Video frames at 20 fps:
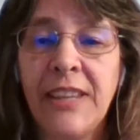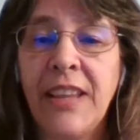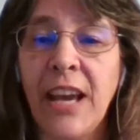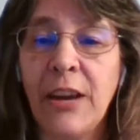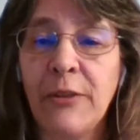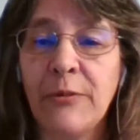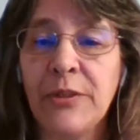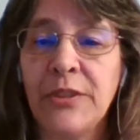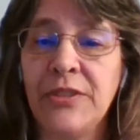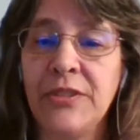
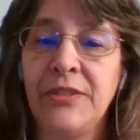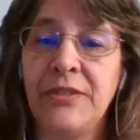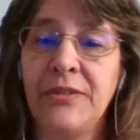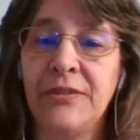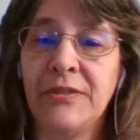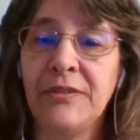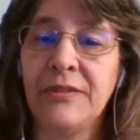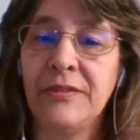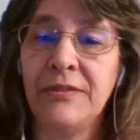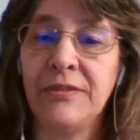that
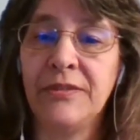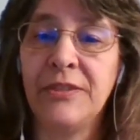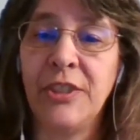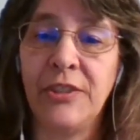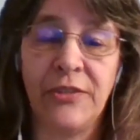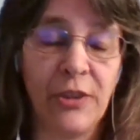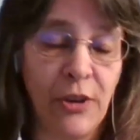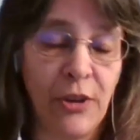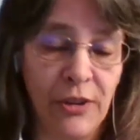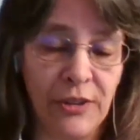was
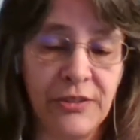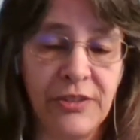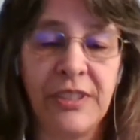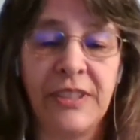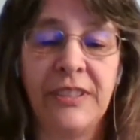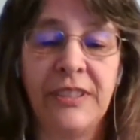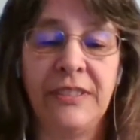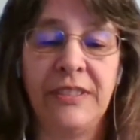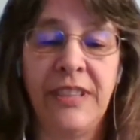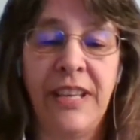
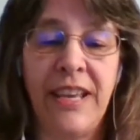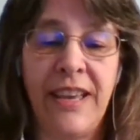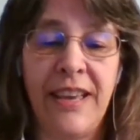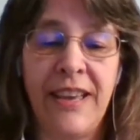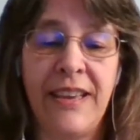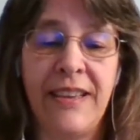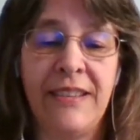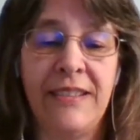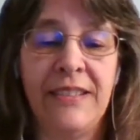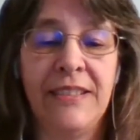difficult.
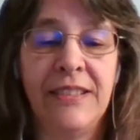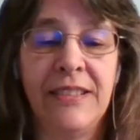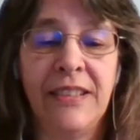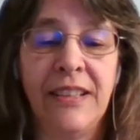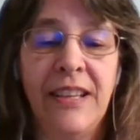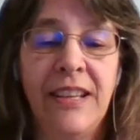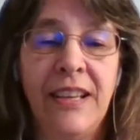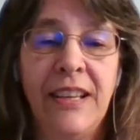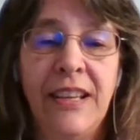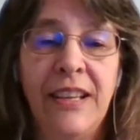And
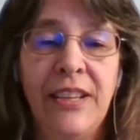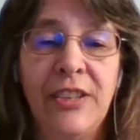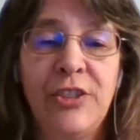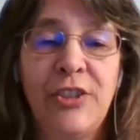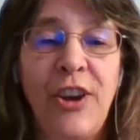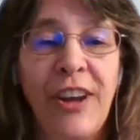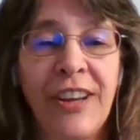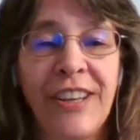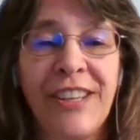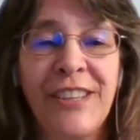
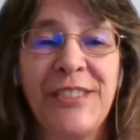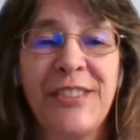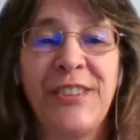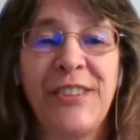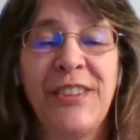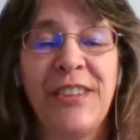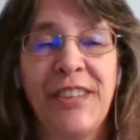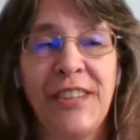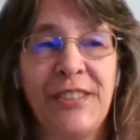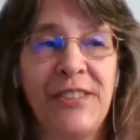talking to
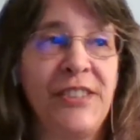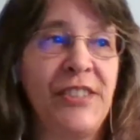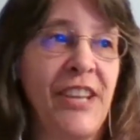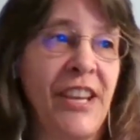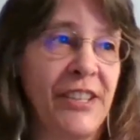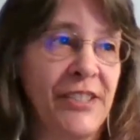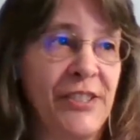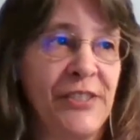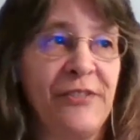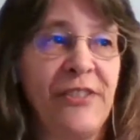the
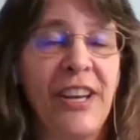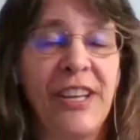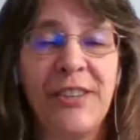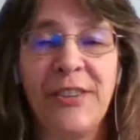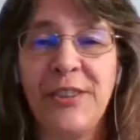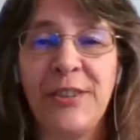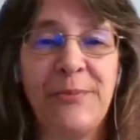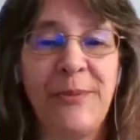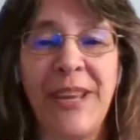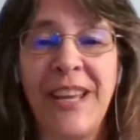detective, I
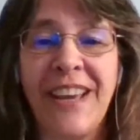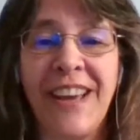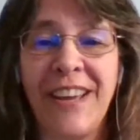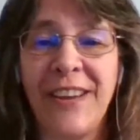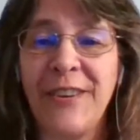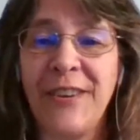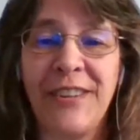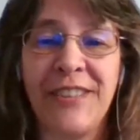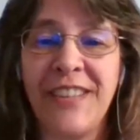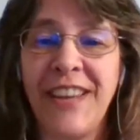couldn't make
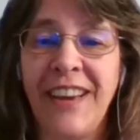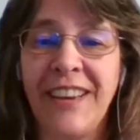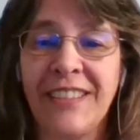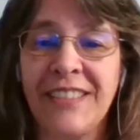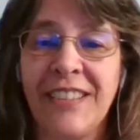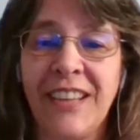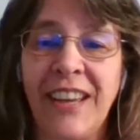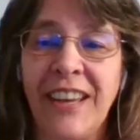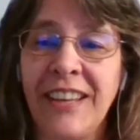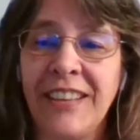eye
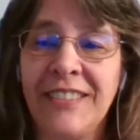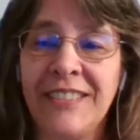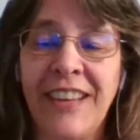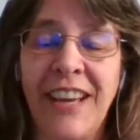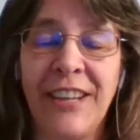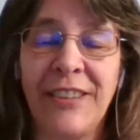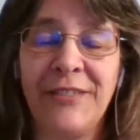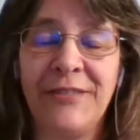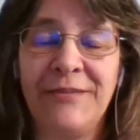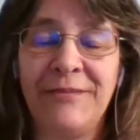contact.
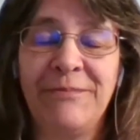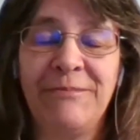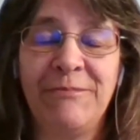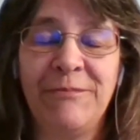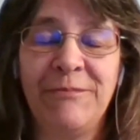I